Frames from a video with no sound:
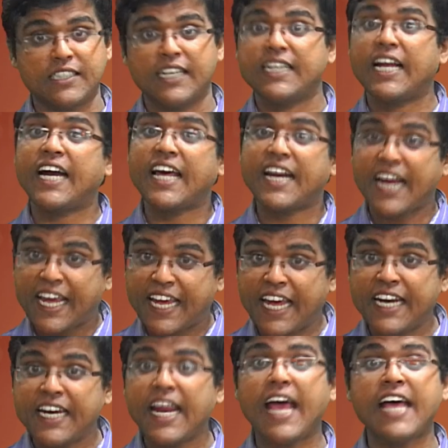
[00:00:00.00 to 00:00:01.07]
that are
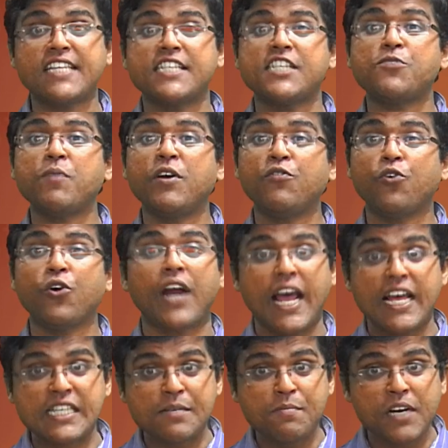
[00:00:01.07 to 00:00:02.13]
again assessment for
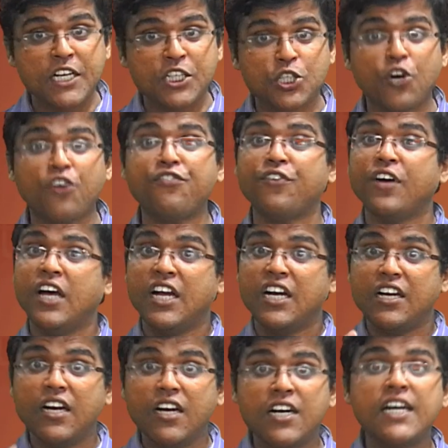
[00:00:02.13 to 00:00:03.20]
assimilation of
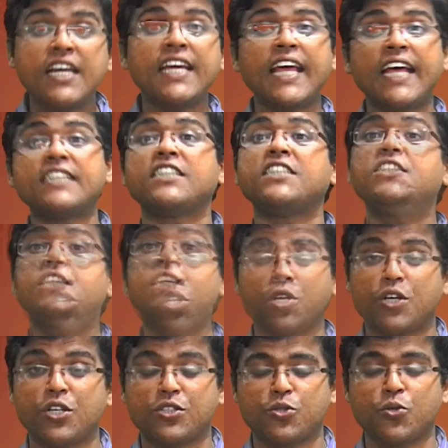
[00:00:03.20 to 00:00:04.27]
learning extension
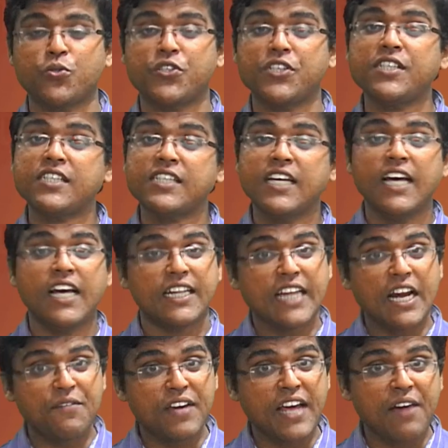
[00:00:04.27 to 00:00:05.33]
resources that
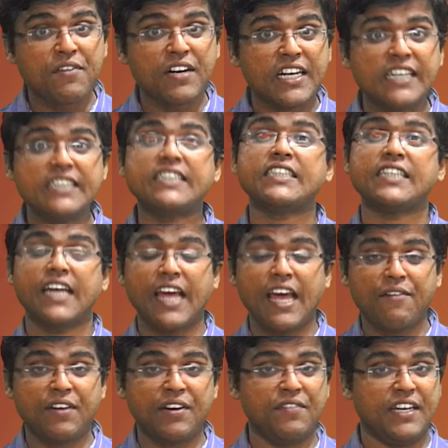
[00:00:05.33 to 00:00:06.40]
we have released
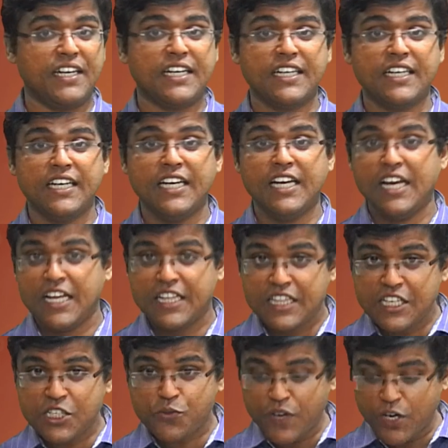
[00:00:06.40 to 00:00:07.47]
every week.
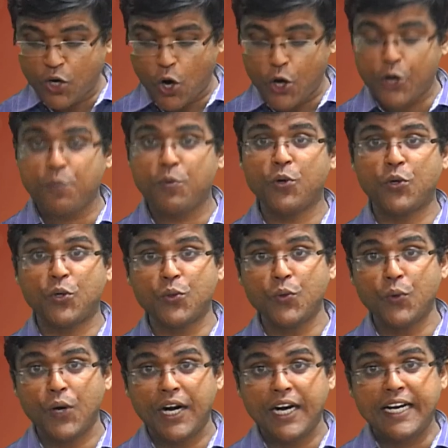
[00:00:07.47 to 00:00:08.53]
This will contribute to
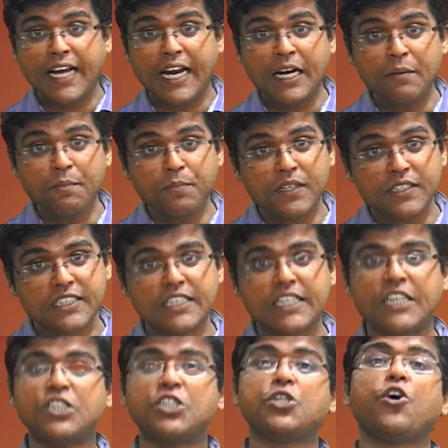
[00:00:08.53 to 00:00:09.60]

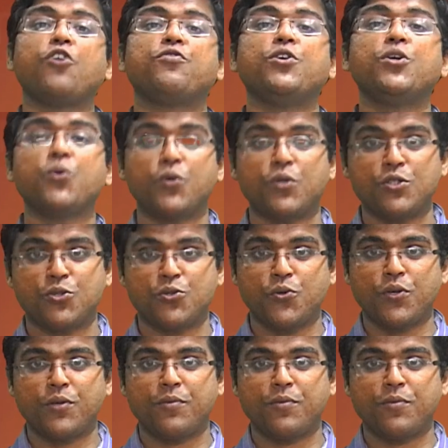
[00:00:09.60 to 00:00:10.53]
10% of your total score.